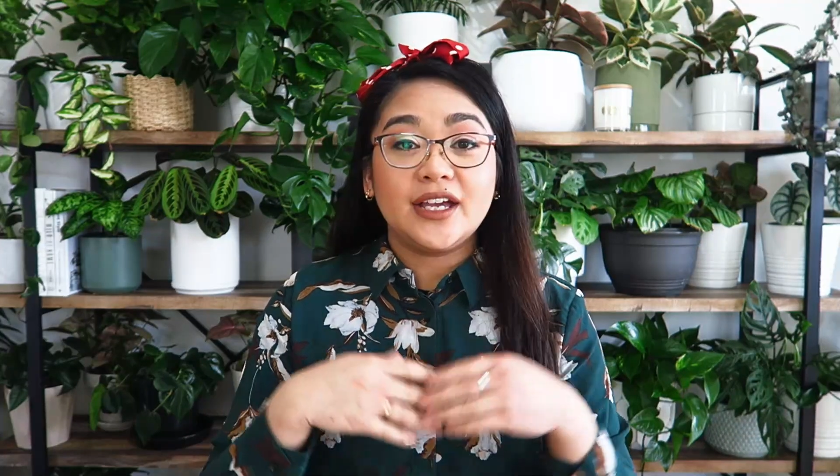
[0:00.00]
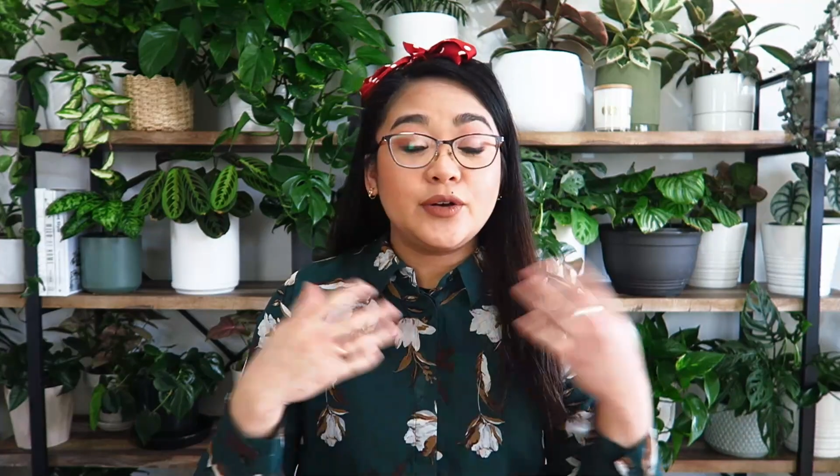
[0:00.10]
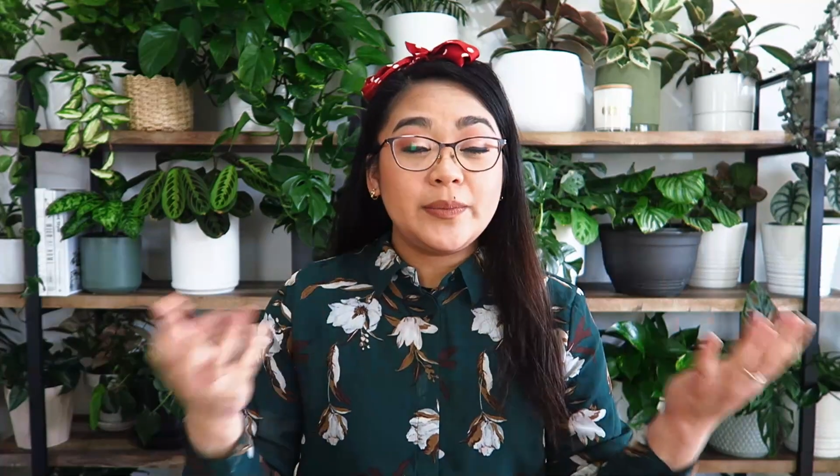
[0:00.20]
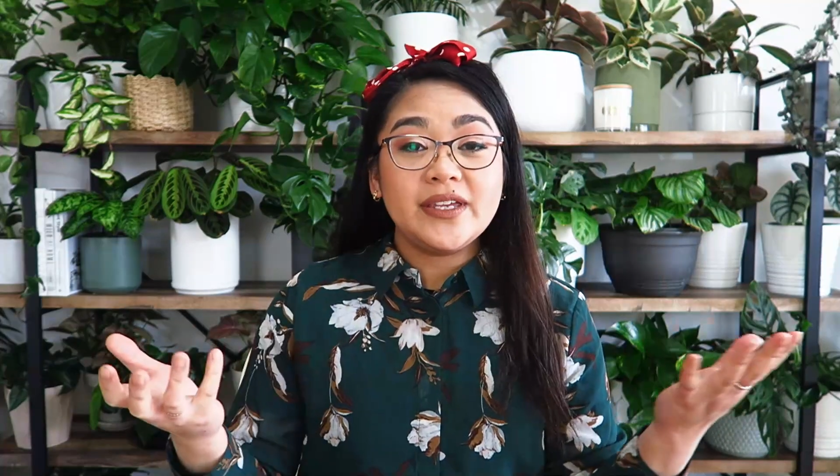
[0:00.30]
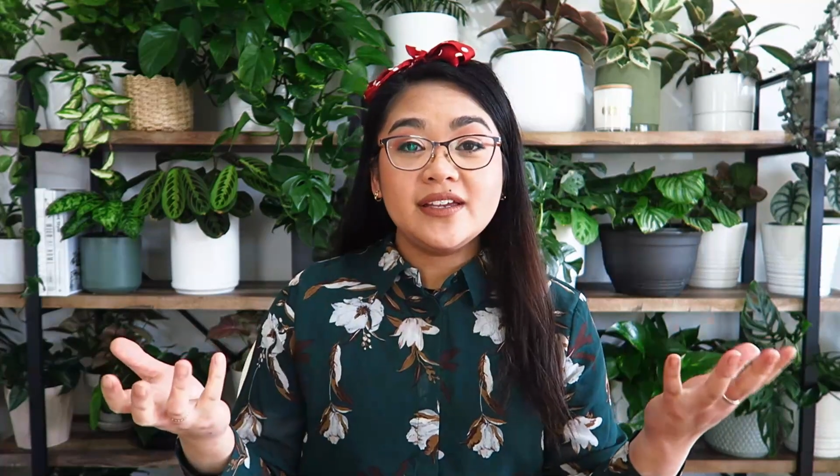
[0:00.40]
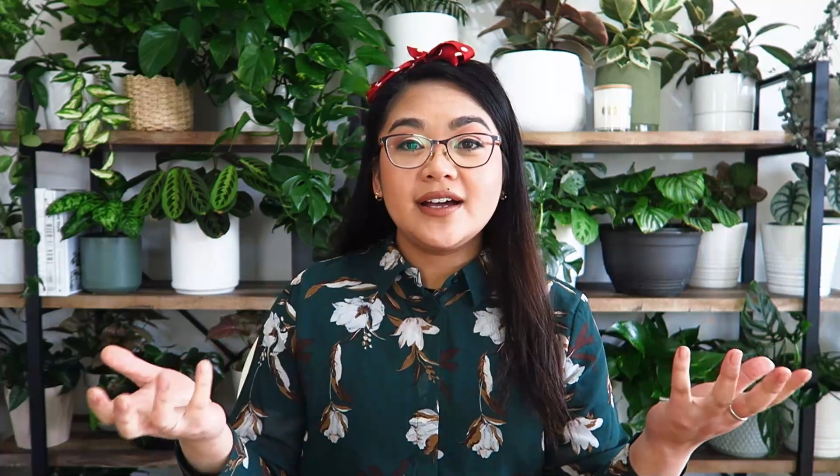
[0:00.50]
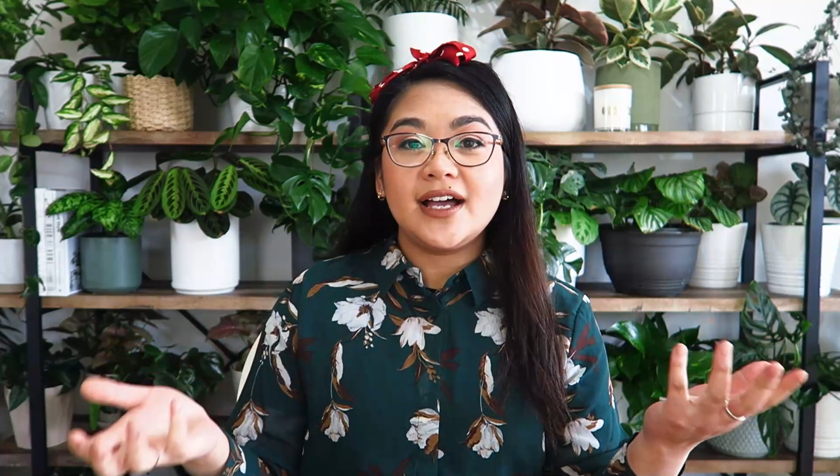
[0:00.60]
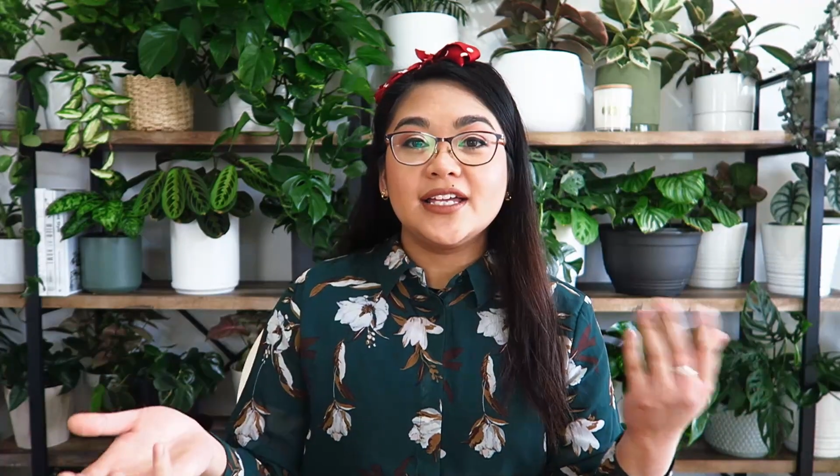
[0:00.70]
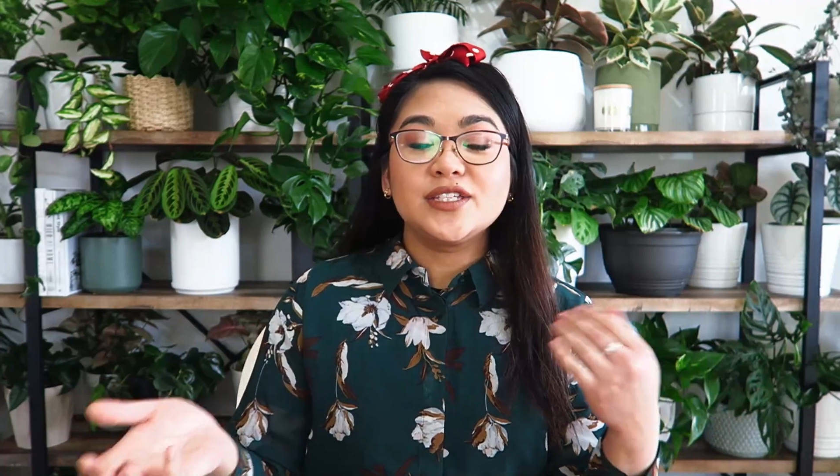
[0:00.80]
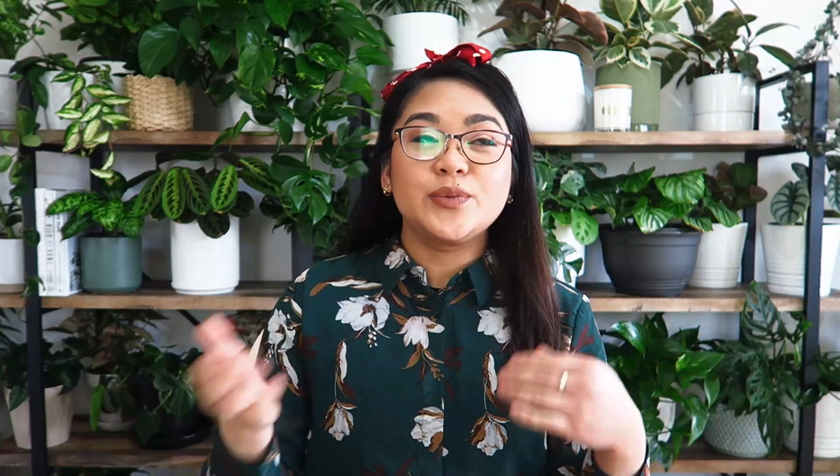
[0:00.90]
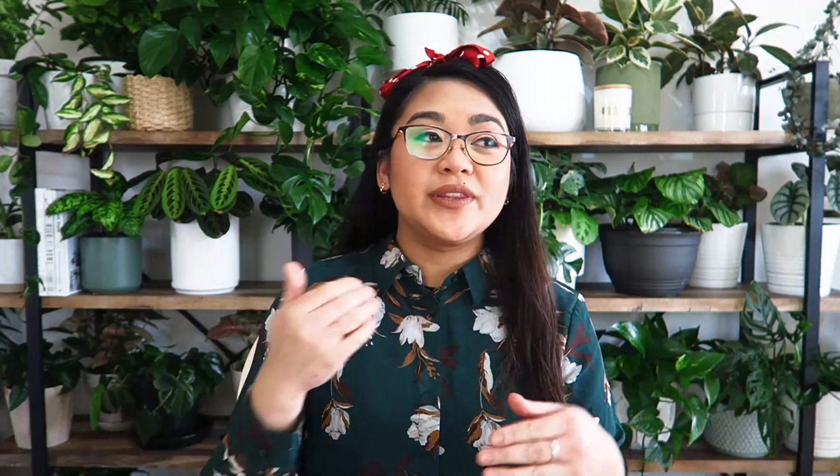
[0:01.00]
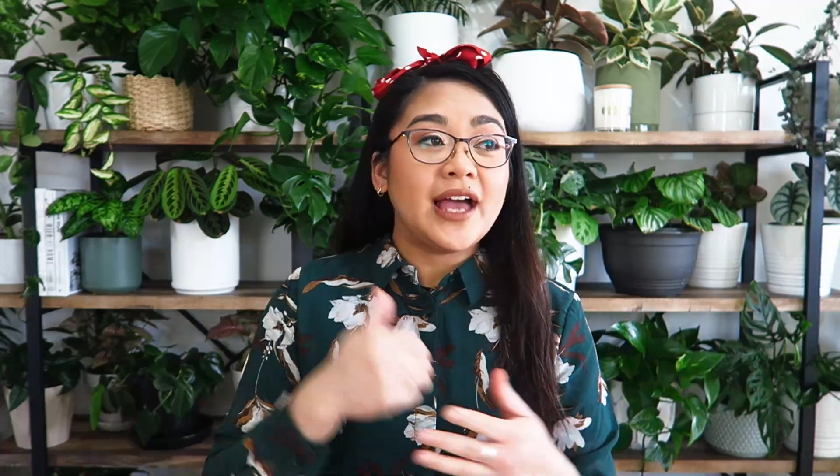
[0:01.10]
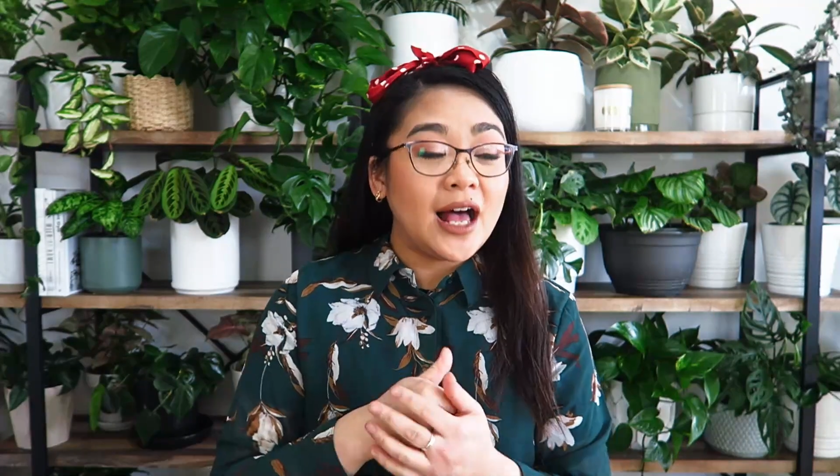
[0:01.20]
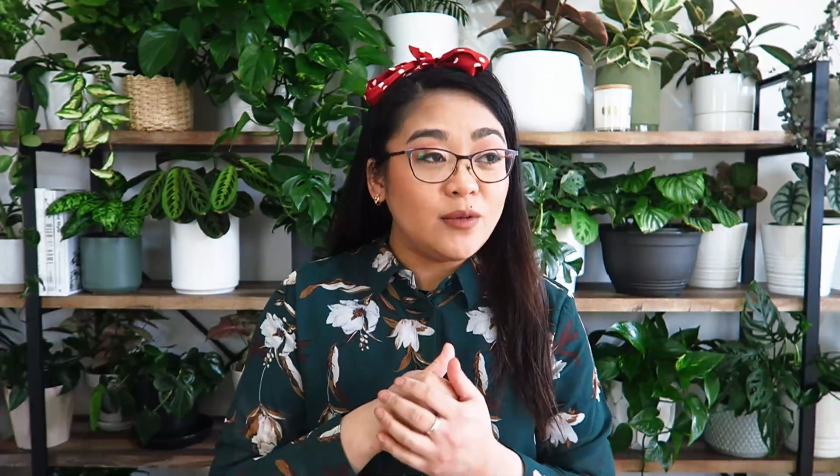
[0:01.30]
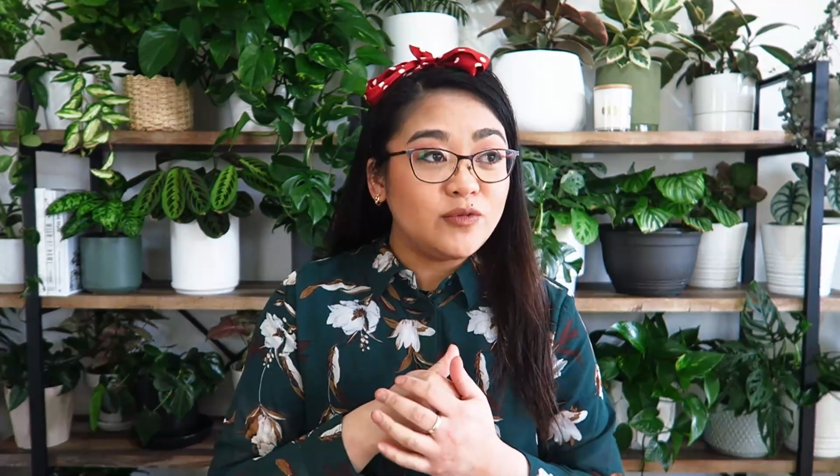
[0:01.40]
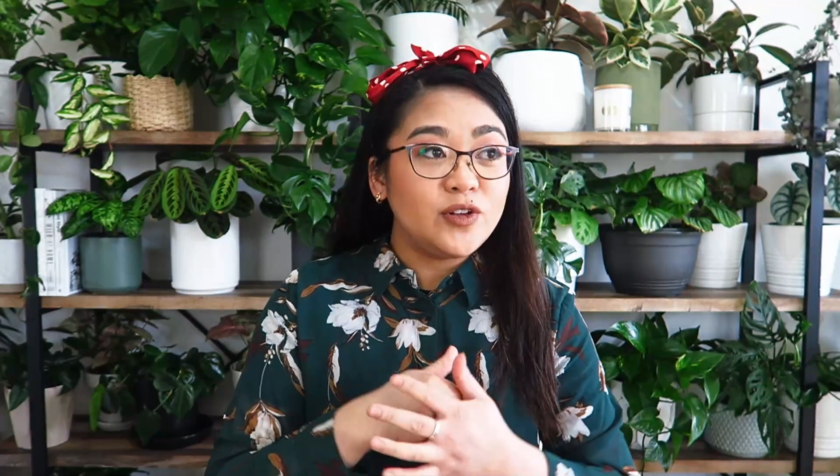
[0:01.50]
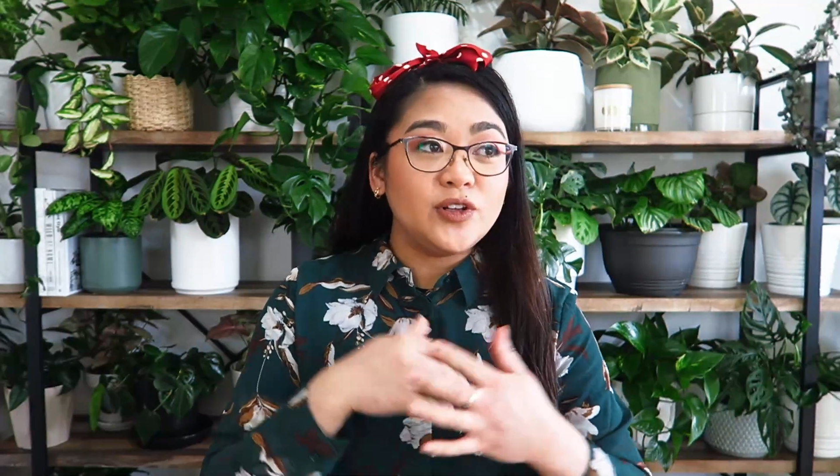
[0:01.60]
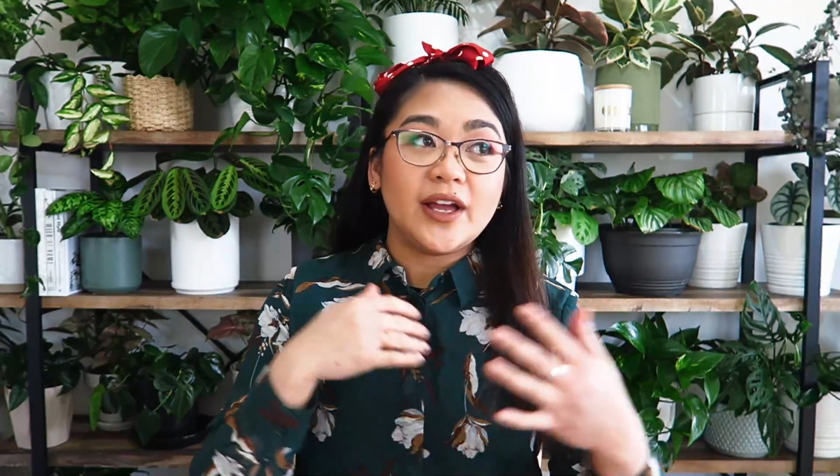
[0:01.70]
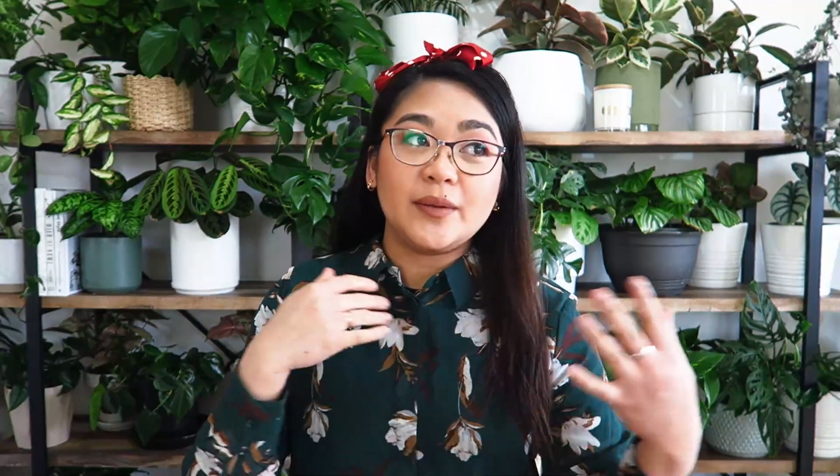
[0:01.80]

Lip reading: equipping you guys with helpful